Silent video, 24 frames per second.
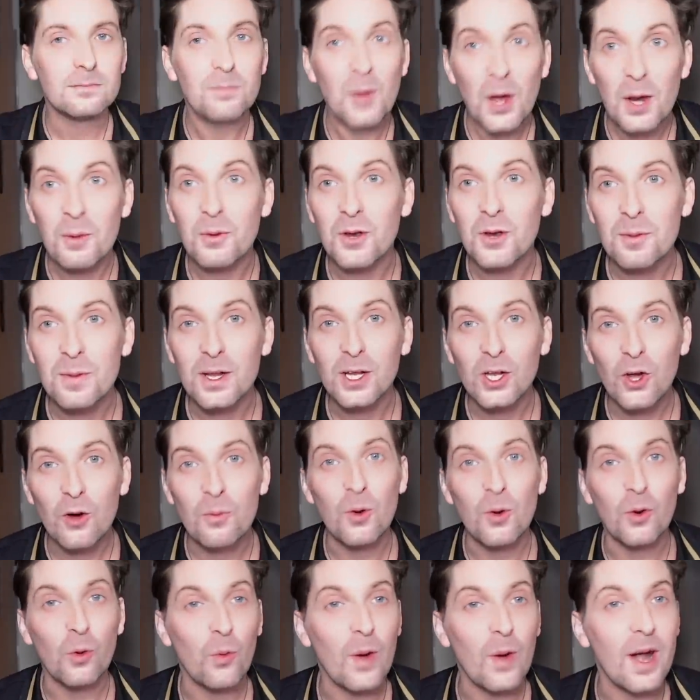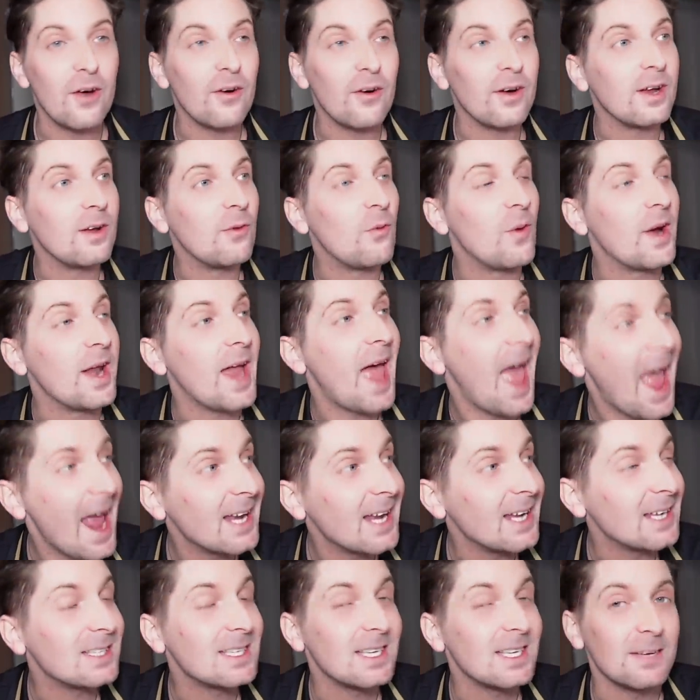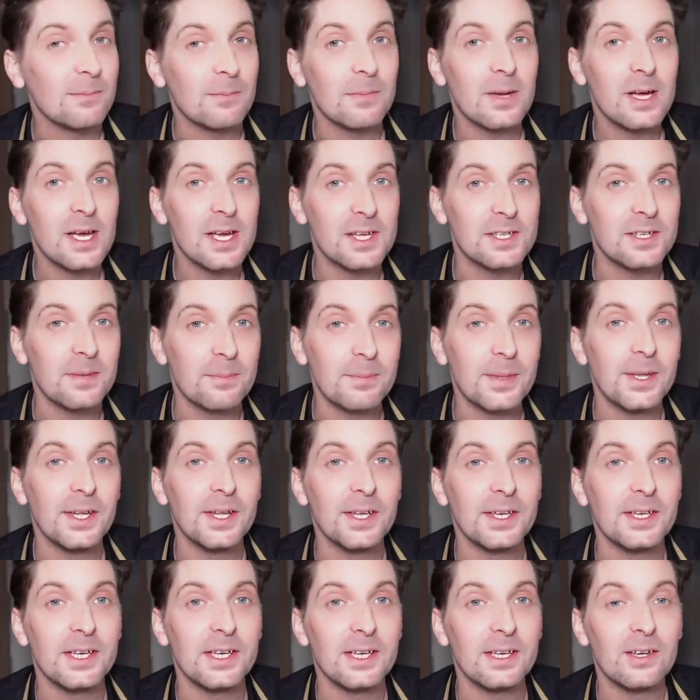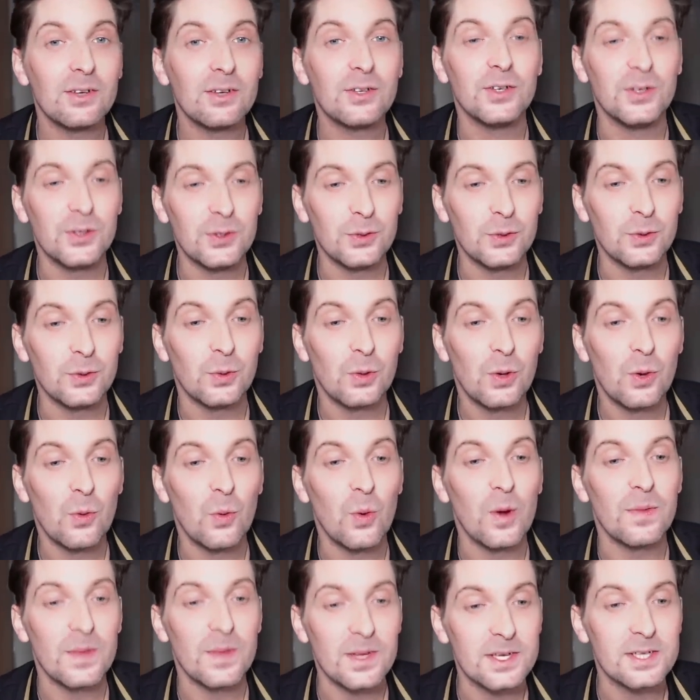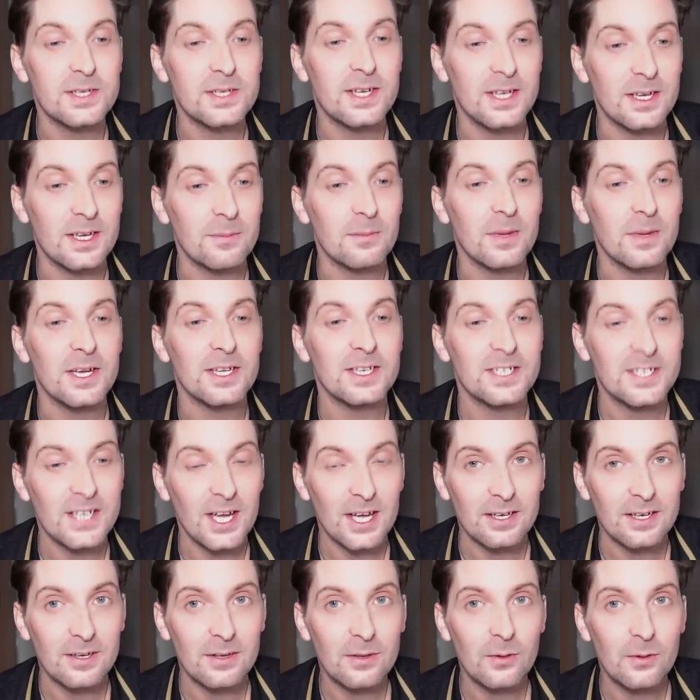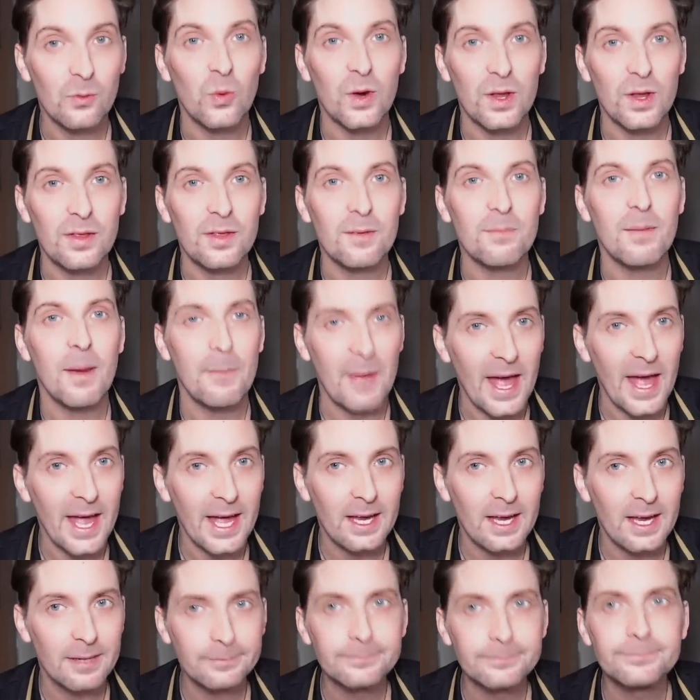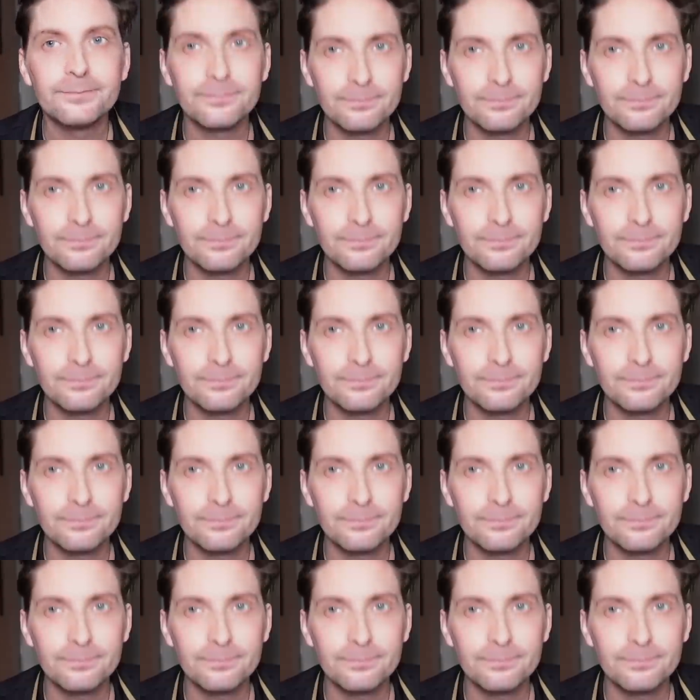But I'm going to be a lot more wary when any team has the ability to do what this team has done with my bag.